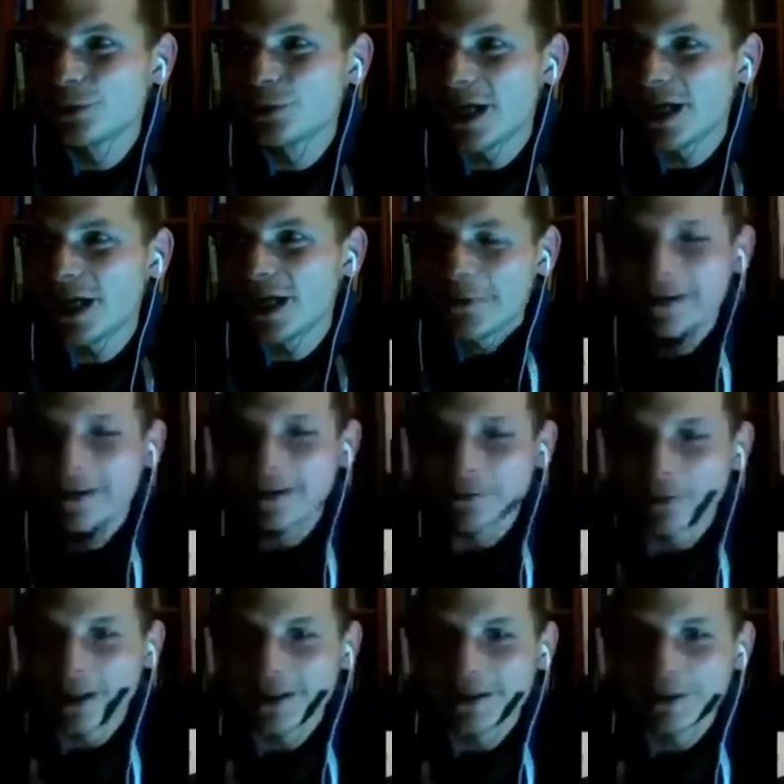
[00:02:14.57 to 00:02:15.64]
everything
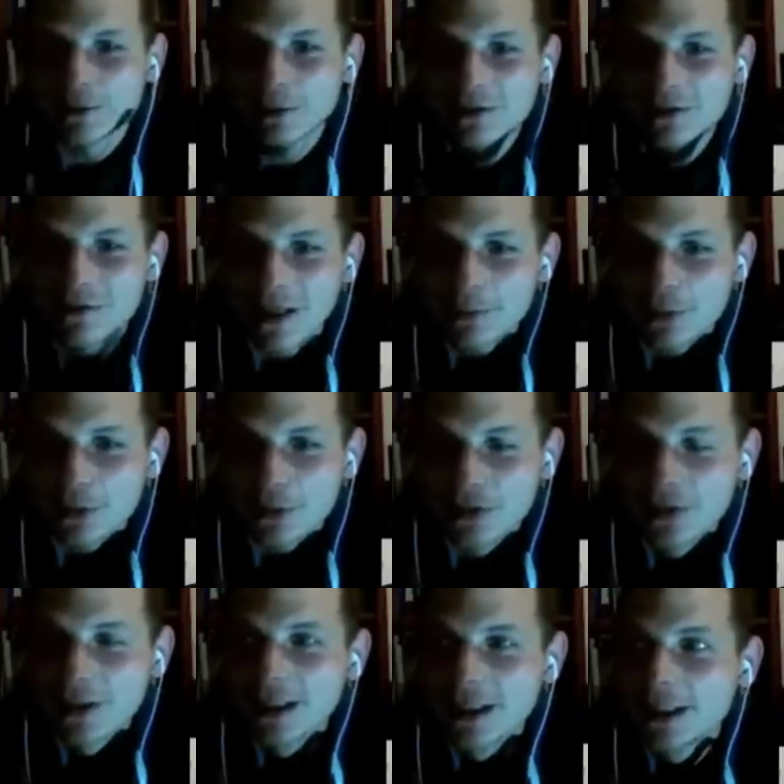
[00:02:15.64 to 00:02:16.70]
related with fight books,
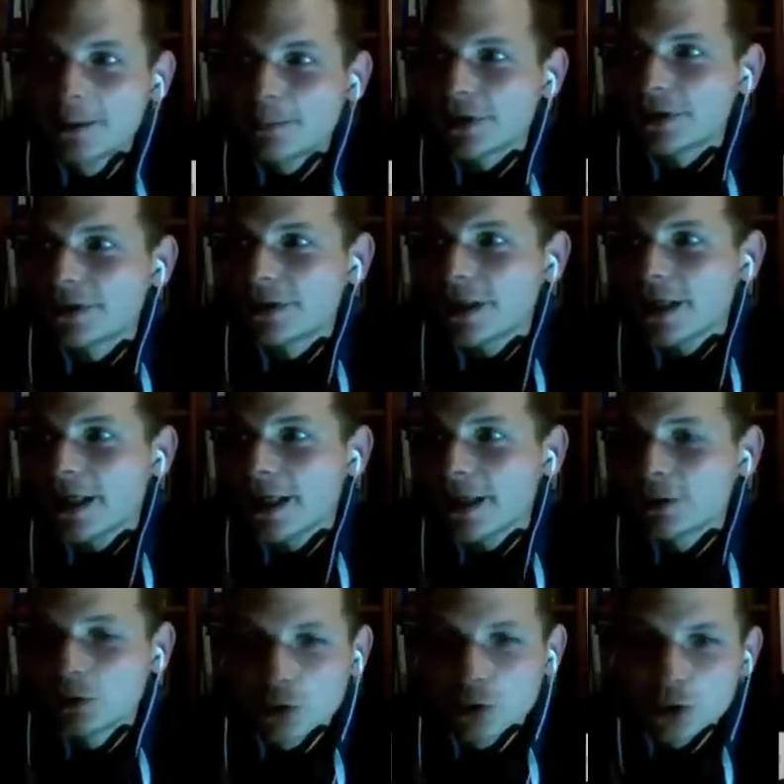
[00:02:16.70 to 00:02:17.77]
but I had to
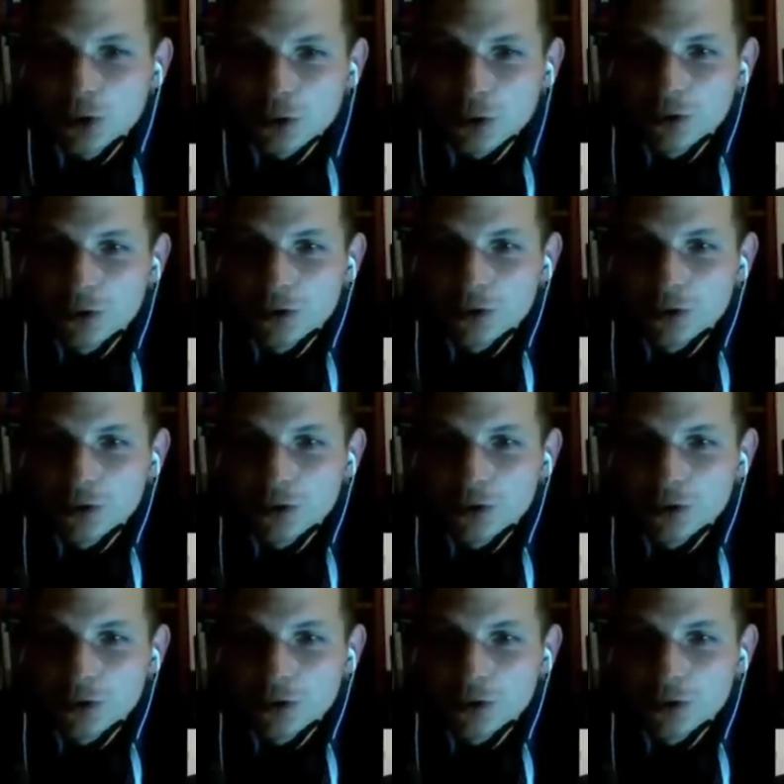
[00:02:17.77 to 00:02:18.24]
choose.